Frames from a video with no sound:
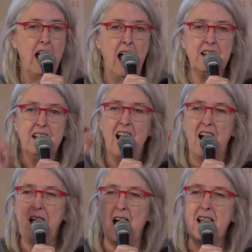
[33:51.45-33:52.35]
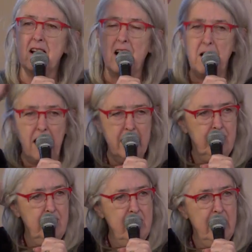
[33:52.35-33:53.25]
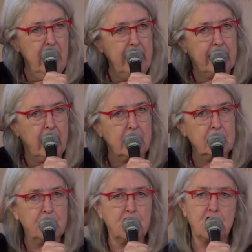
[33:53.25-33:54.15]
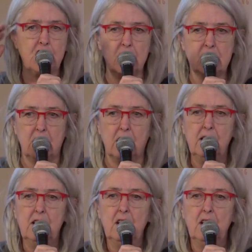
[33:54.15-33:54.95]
And I, I, I really kind of shudder